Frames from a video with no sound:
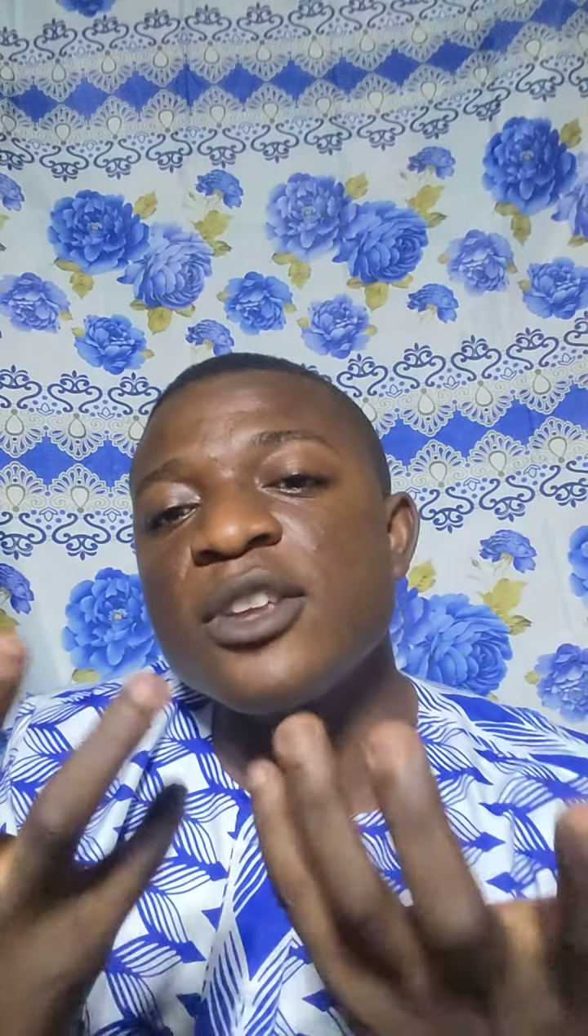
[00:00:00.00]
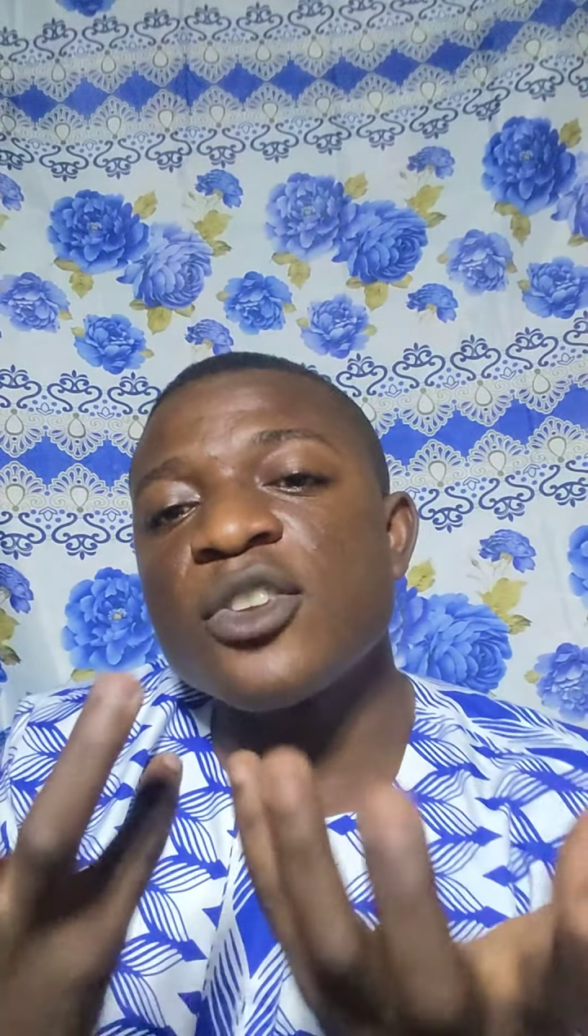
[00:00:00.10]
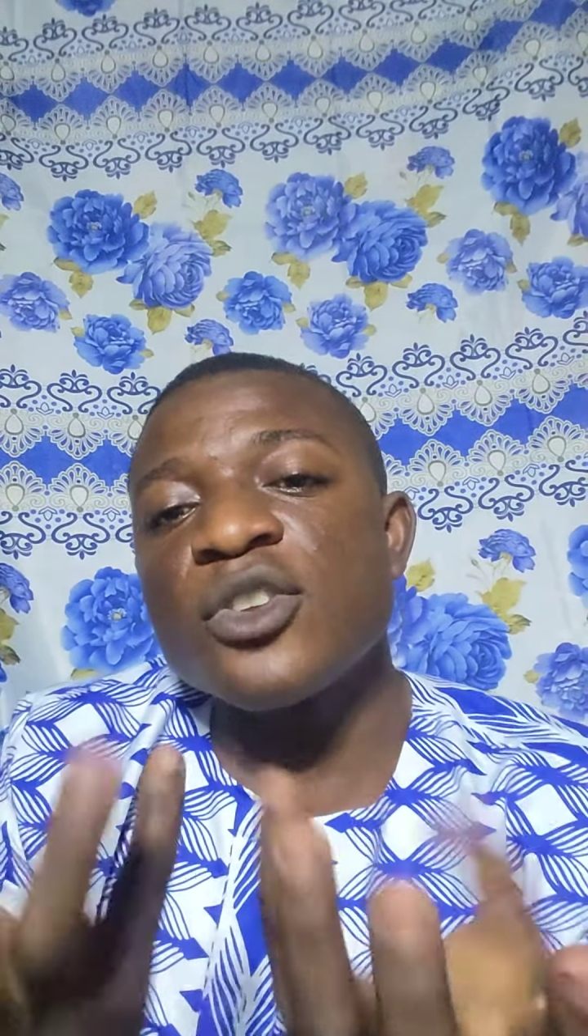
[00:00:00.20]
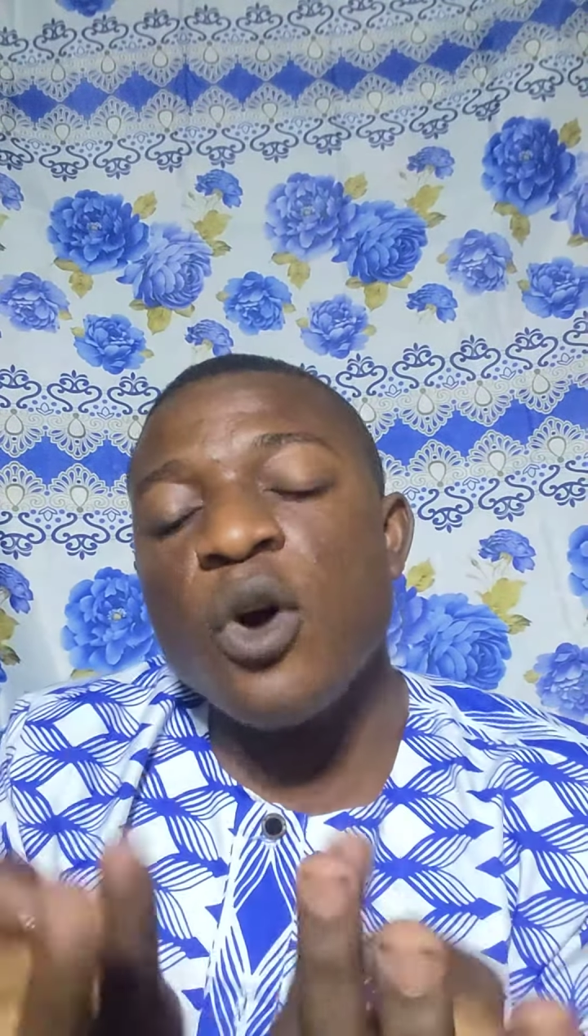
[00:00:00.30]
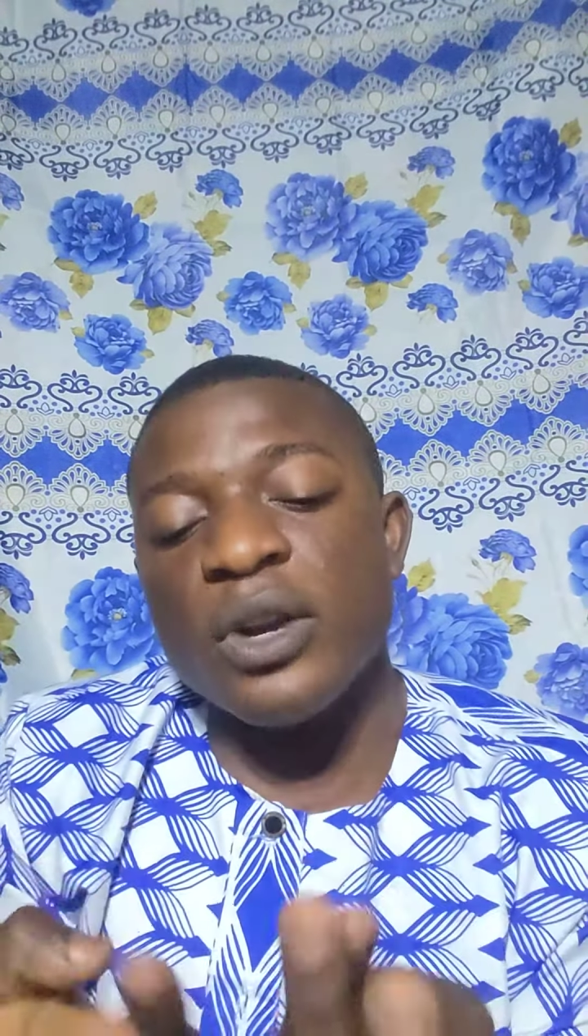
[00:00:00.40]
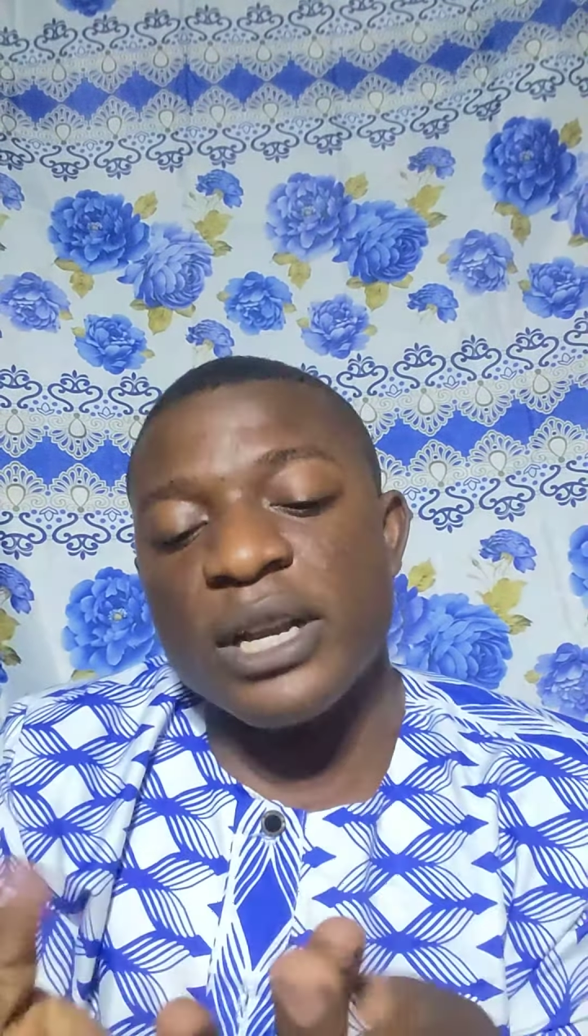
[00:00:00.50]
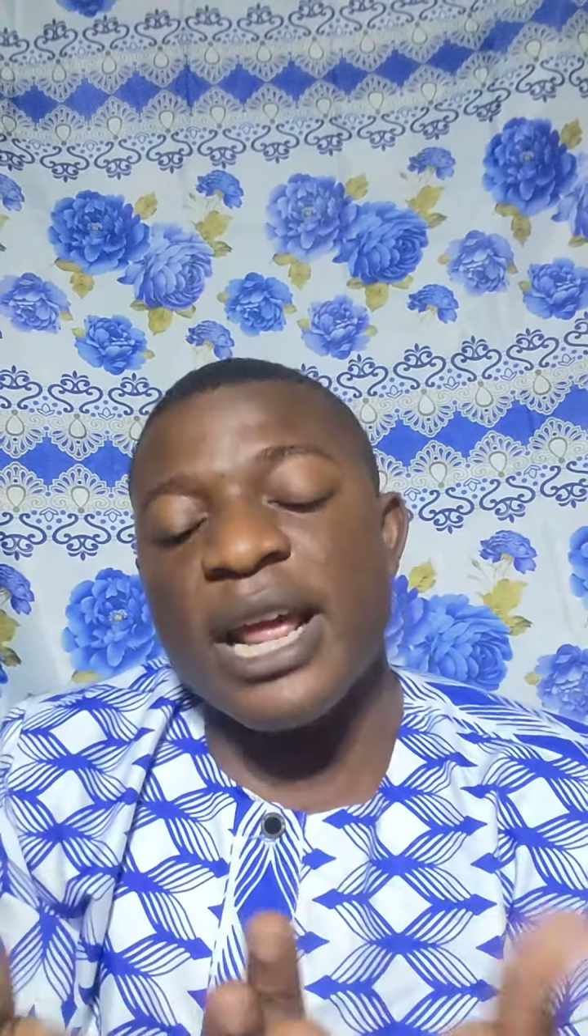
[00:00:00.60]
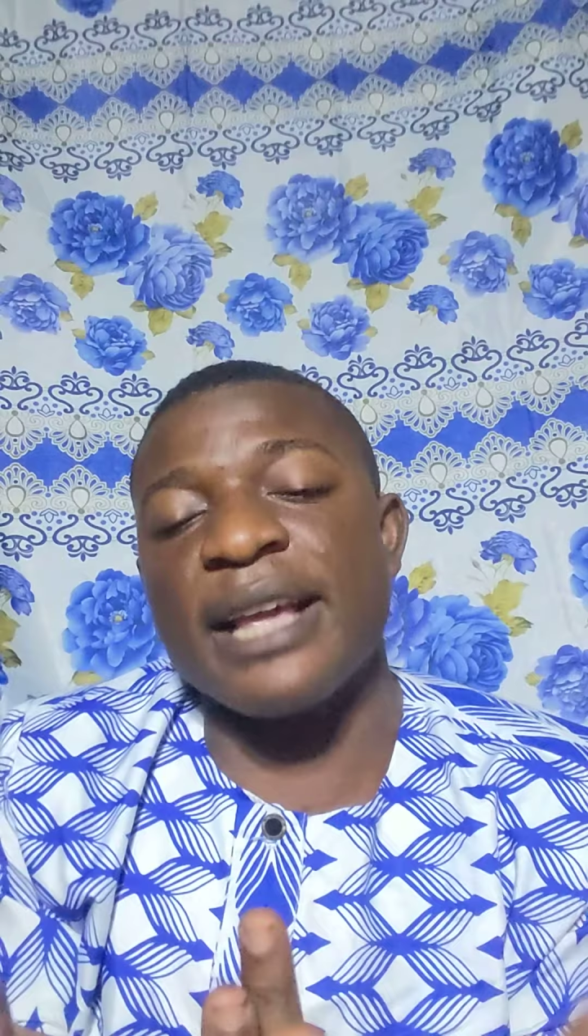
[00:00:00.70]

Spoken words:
sun